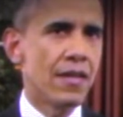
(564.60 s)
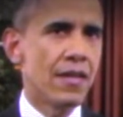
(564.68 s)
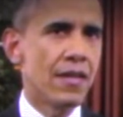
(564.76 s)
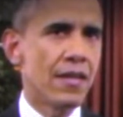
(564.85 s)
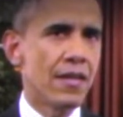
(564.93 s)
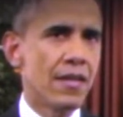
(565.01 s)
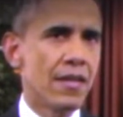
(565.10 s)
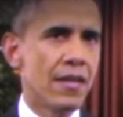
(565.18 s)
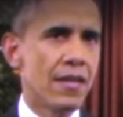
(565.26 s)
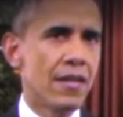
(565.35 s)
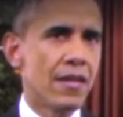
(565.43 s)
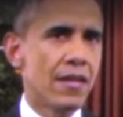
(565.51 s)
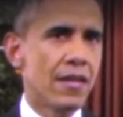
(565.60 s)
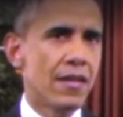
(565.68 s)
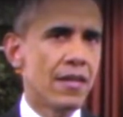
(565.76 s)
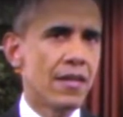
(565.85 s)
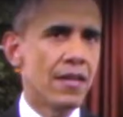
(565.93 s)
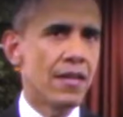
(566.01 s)

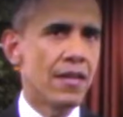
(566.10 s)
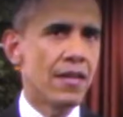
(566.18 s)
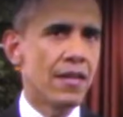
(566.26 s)
No one is speaking in this clip.